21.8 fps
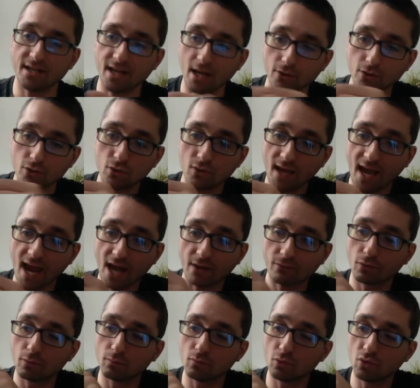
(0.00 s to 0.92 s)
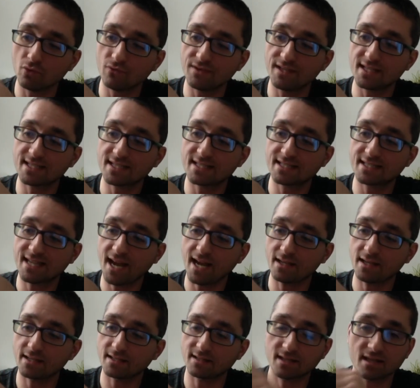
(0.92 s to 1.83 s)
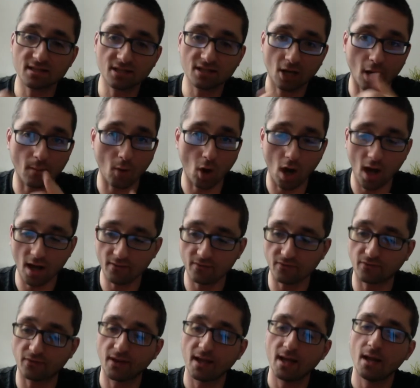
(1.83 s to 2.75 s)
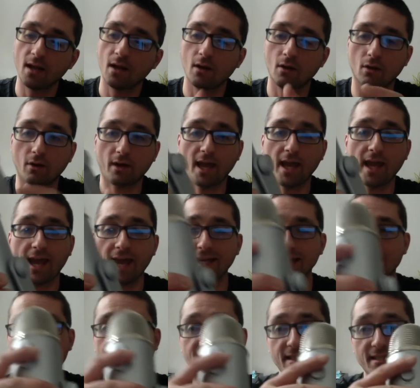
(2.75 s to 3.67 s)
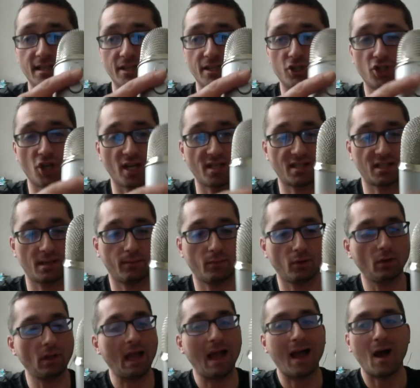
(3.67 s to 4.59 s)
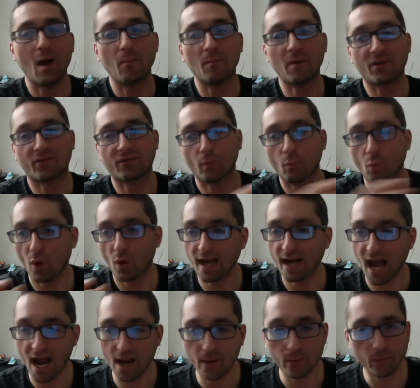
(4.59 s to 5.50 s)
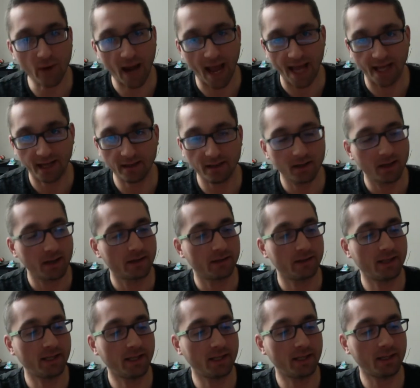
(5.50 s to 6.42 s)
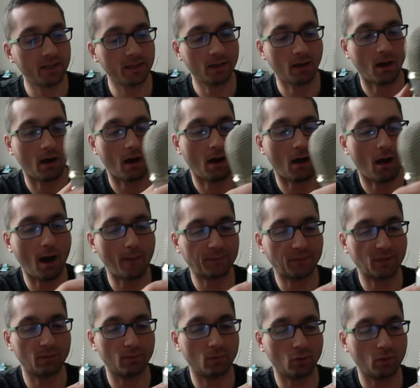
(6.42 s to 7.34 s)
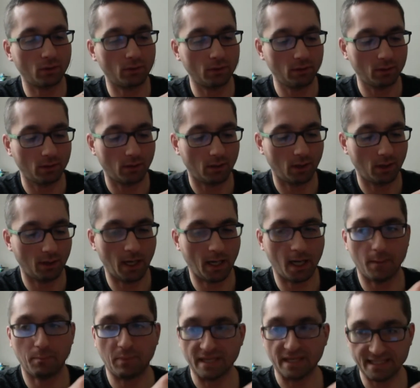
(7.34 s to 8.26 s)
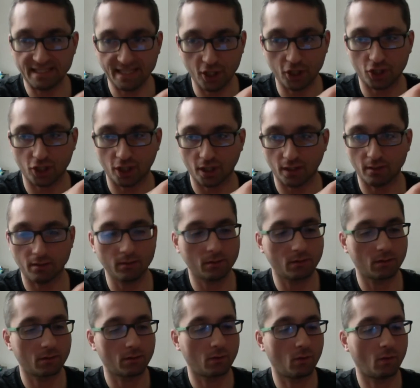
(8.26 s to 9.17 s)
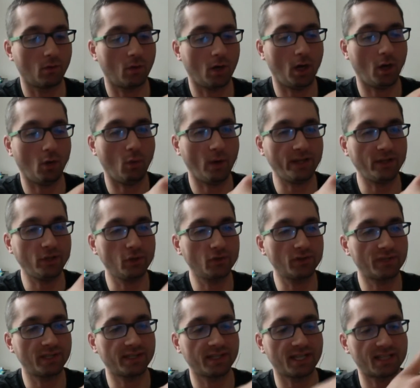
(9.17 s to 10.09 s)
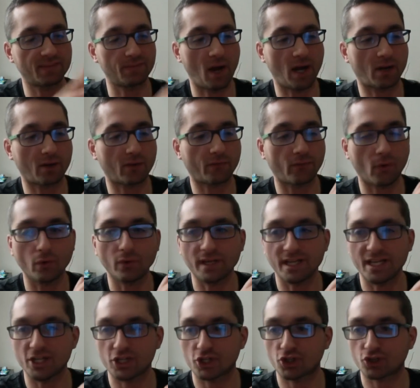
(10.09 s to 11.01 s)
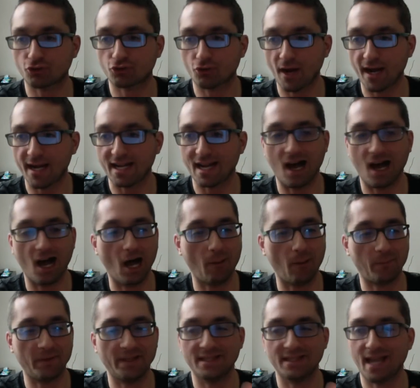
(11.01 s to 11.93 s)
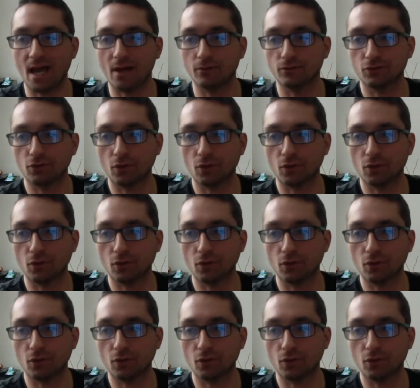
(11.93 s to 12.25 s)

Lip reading: Now you can remove this stand. It does come off, okay, and it is adjustable. But from what I read, the optimal position when using this microphone is straight up and down.